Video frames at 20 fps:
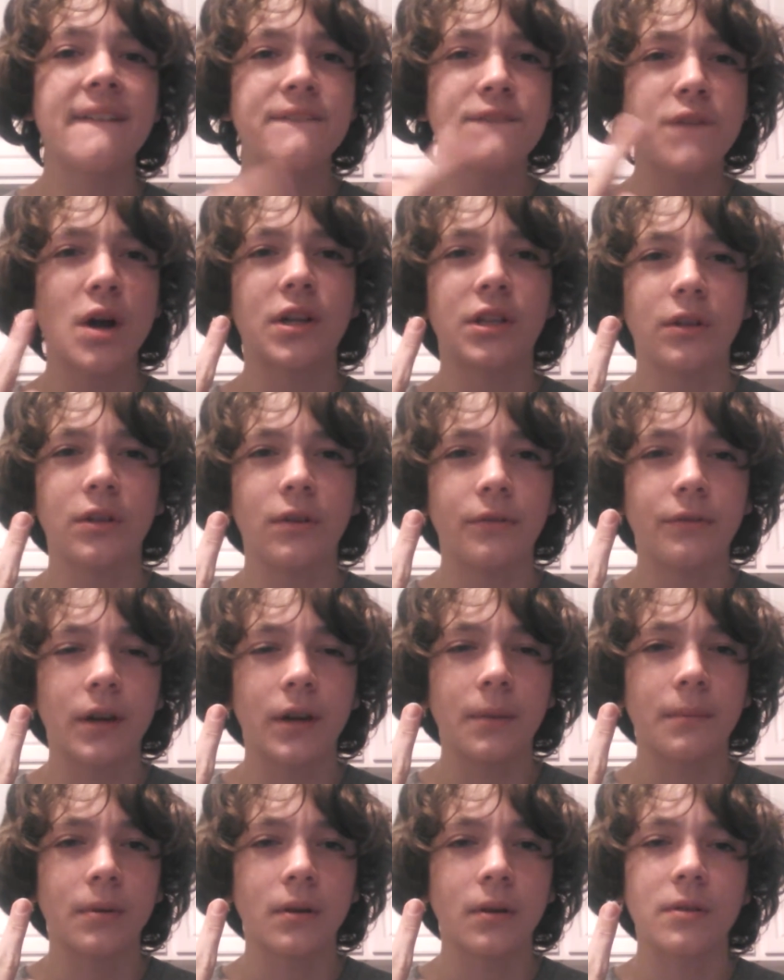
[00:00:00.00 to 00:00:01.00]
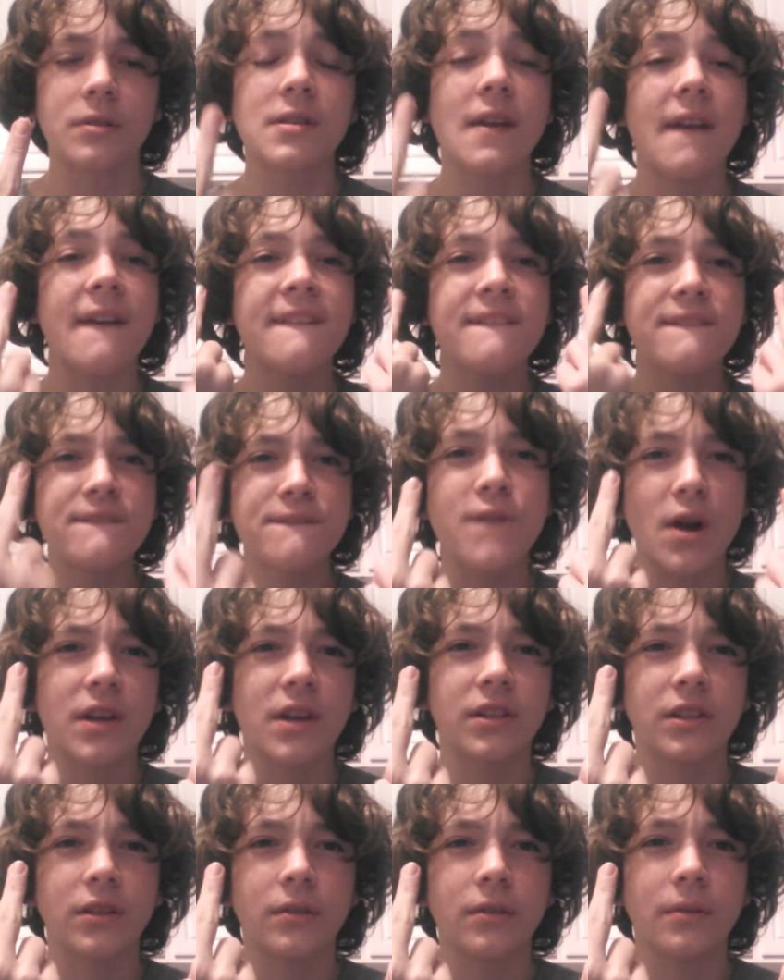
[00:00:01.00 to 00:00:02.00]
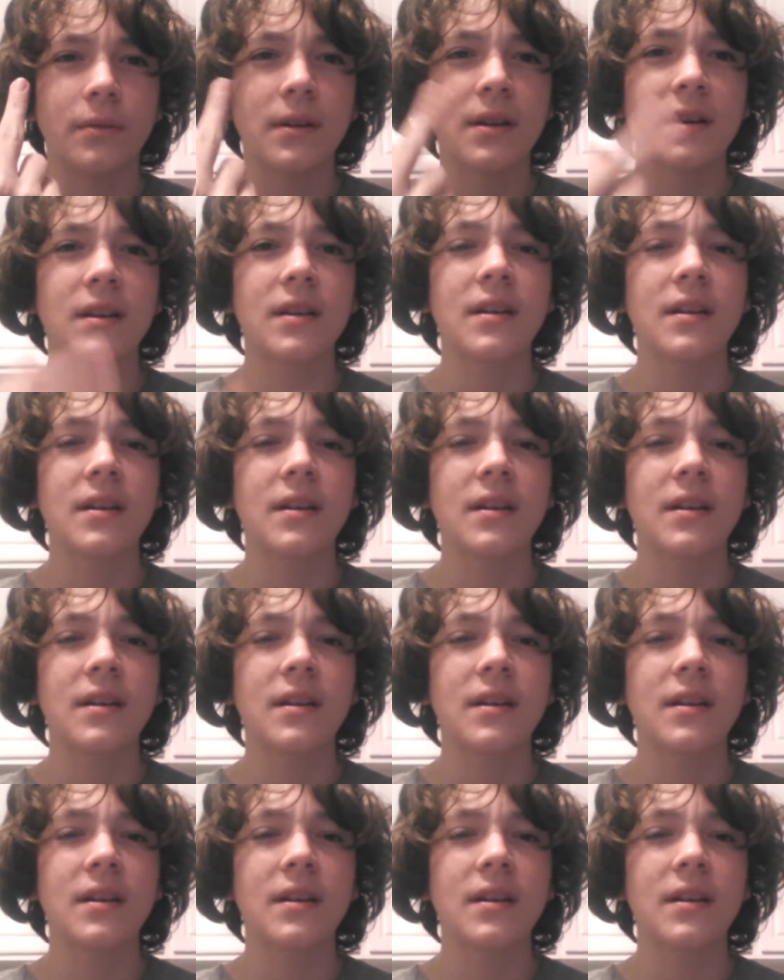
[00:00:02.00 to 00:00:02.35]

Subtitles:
Fuck you, Fine Bros. Fuck you.